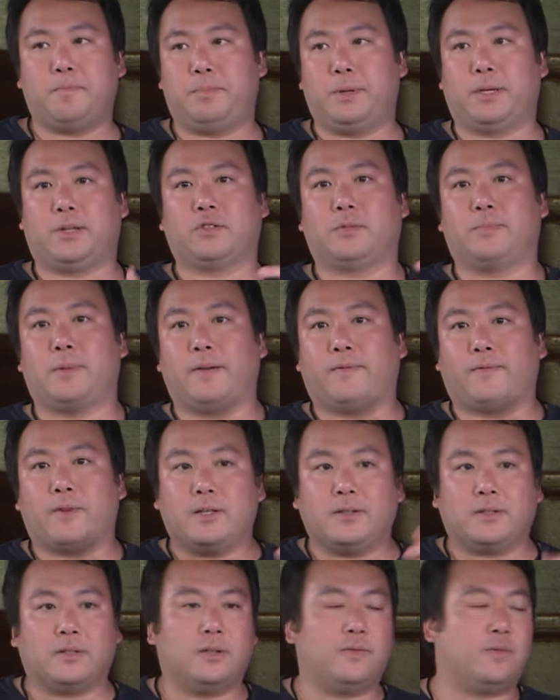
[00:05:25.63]
because my
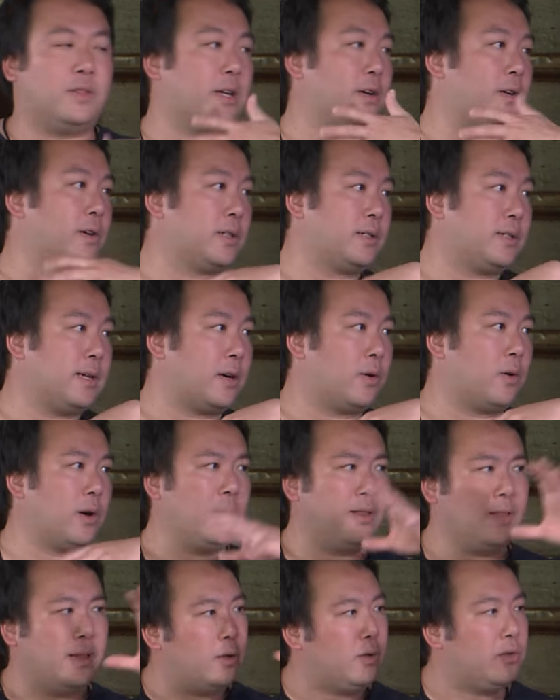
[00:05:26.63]
friends live there, et cetera,
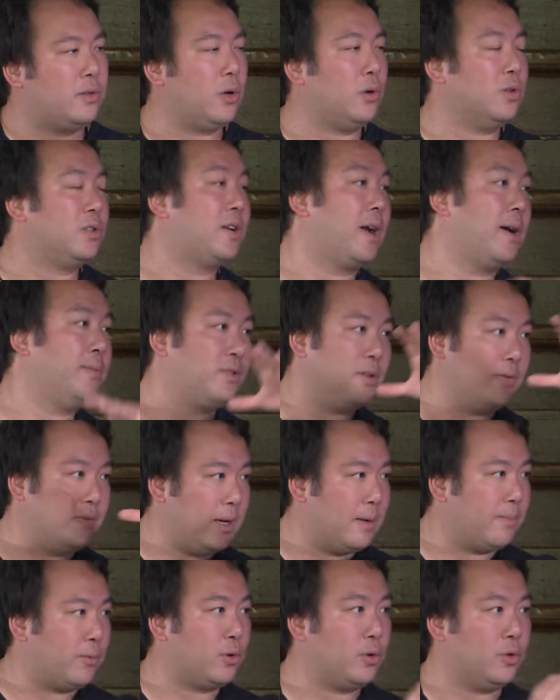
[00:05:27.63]
and those types of
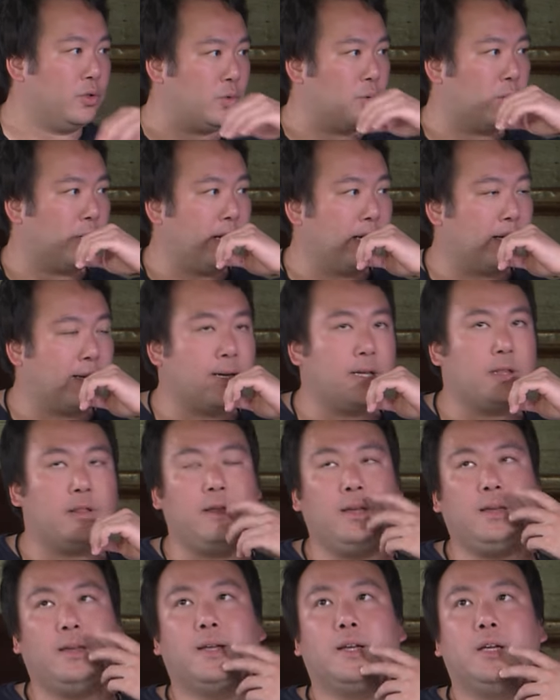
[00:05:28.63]
neighborhoods would like it. I
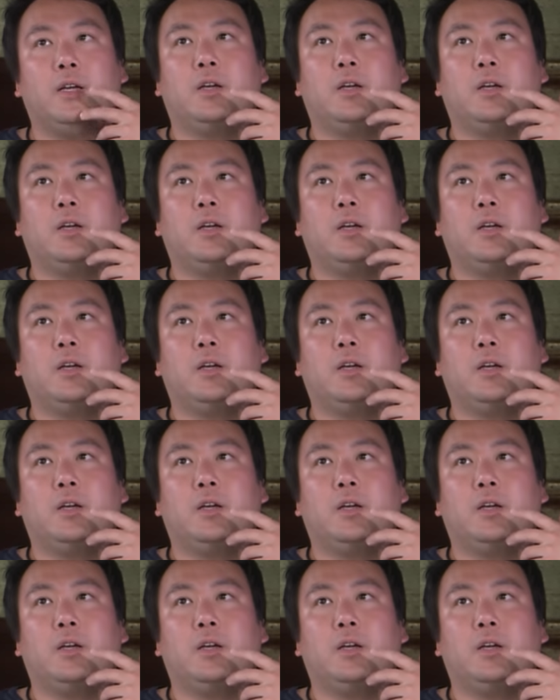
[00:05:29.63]
think